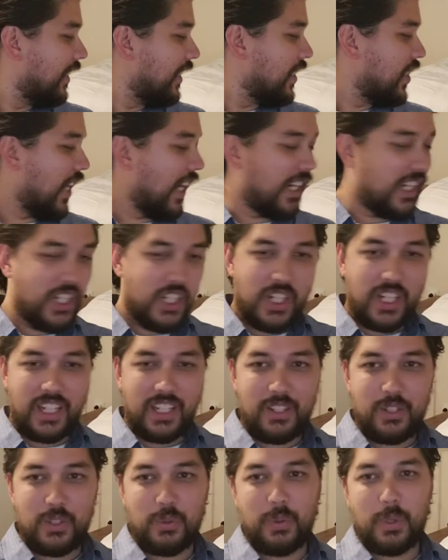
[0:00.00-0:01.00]
Jackie
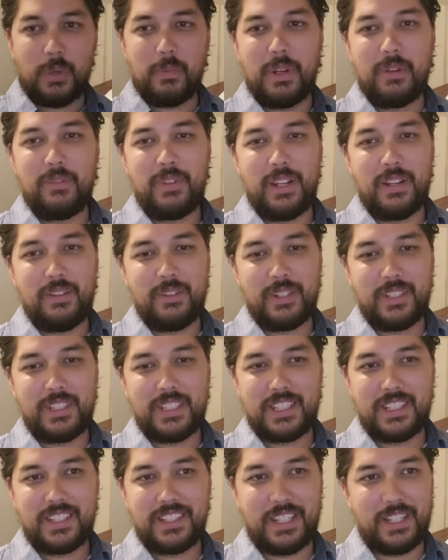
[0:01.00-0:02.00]
Chan is one of my
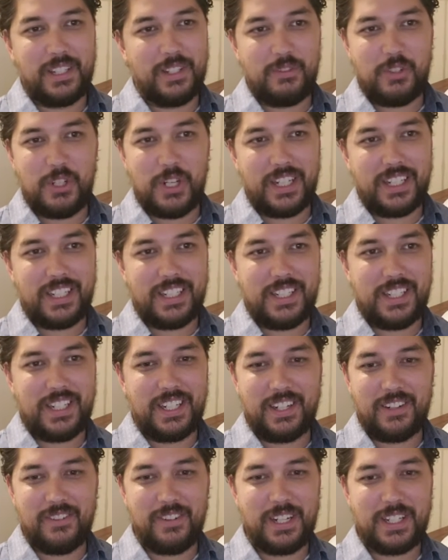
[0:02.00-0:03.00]
favorites. I love Jackie Chan.
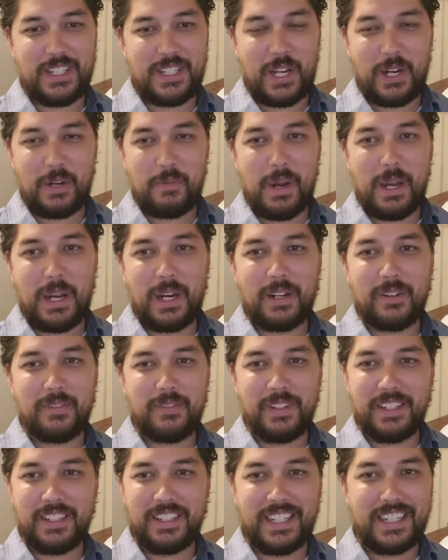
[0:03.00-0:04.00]
I read his
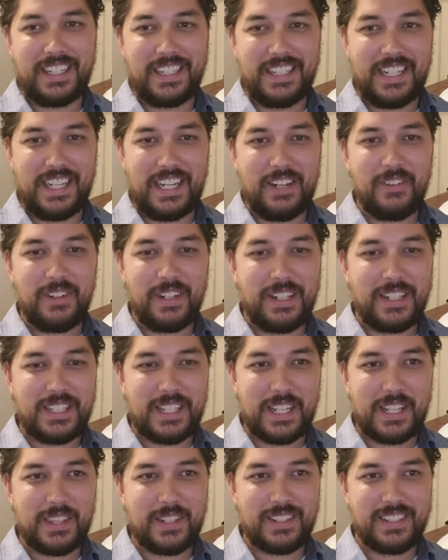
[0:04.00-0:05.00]
autobiography in like a day when I was
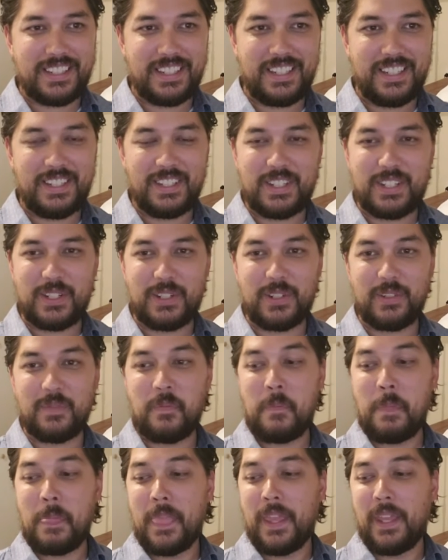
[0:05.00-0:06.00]
like 13 years old.
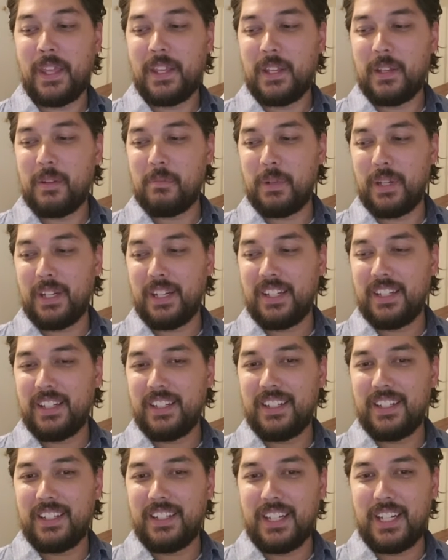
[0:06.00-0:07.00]
But
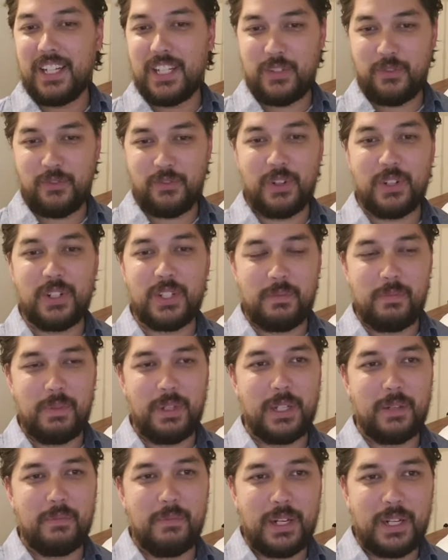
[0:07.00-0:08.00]
his first
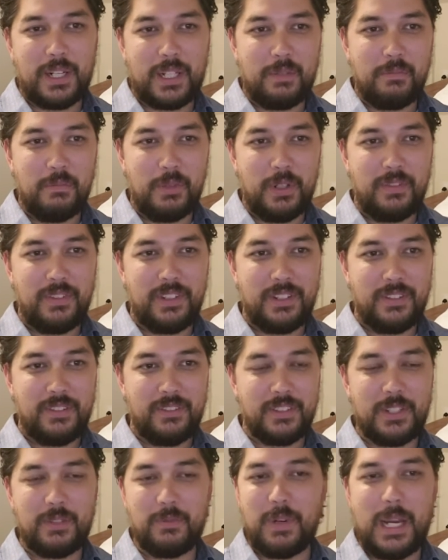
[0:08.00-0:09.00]
big American movie
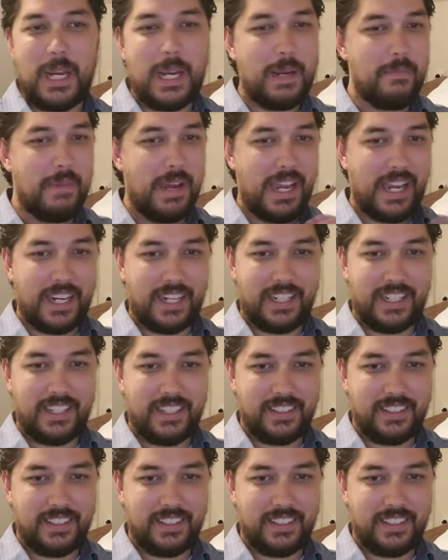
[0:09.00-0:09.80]
was way back.